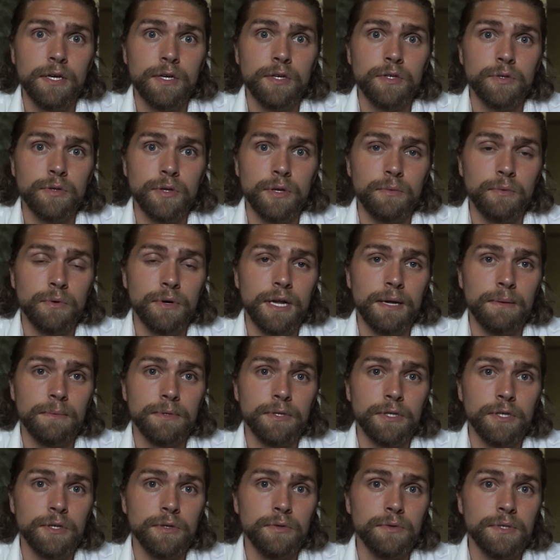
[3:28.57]
so they weren't able
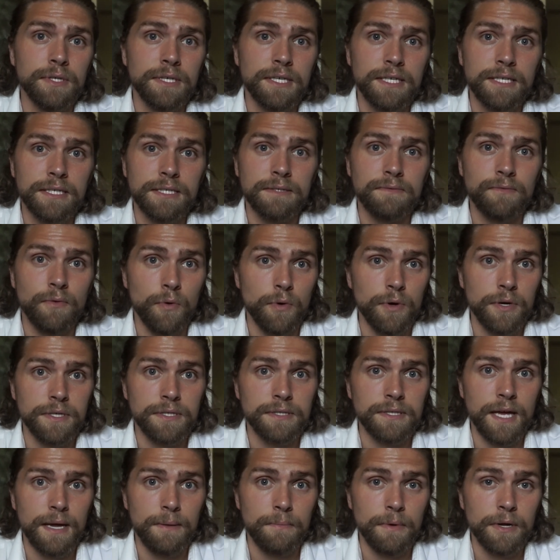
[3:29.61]
to use his voice
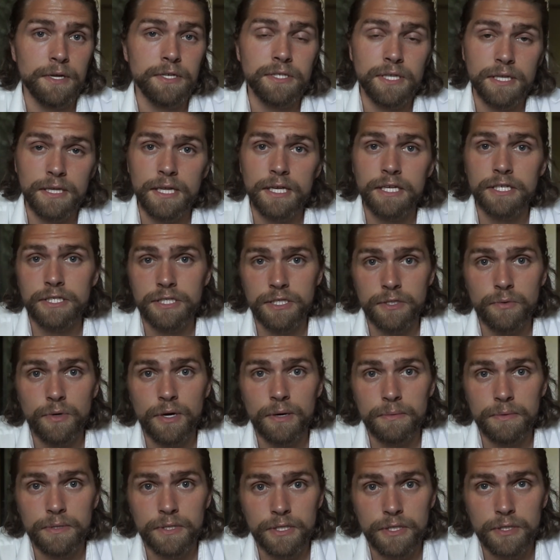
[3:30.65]
that much. They still were
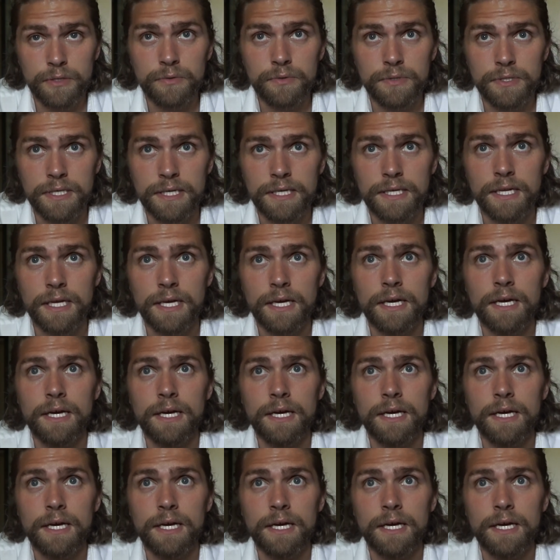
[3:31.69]
able to use it.